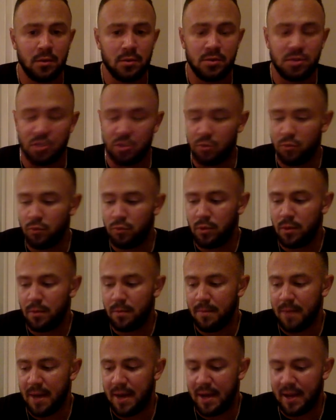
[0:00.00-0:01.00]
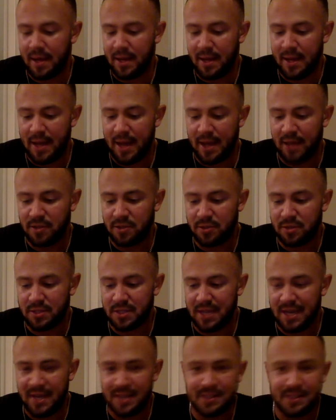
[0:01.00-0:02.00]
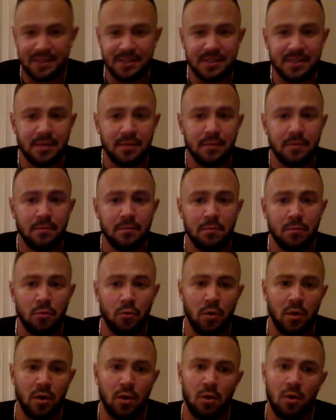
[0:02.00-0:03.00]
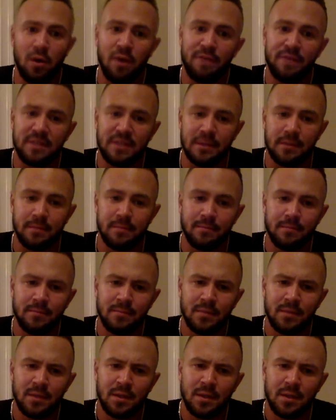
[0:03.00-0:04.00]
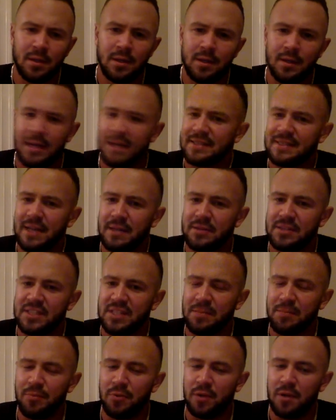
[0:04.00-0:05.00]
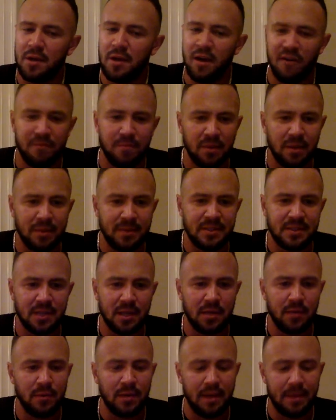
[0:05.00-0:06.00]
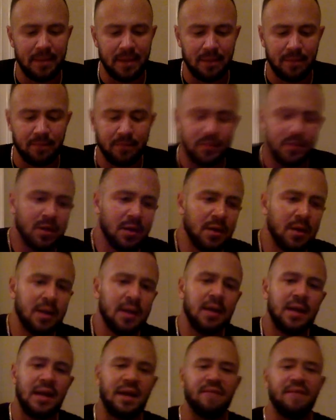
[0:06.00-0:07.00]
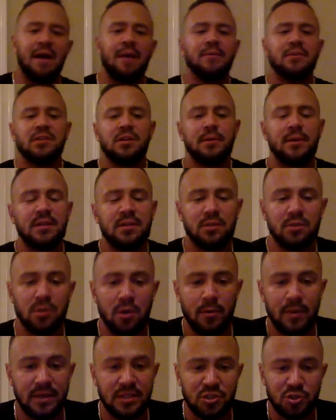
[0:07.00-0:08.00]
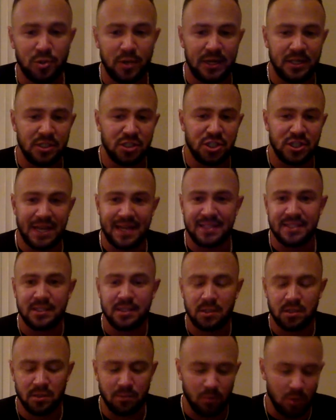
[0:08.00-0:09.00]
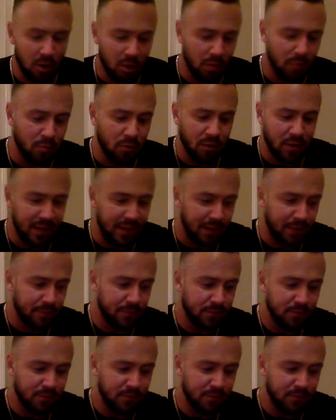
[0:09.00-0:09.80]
do my exercises more often. That sounds simple enough, but let me tell you what I mean. If I was going to go and train chest tomorrow morning,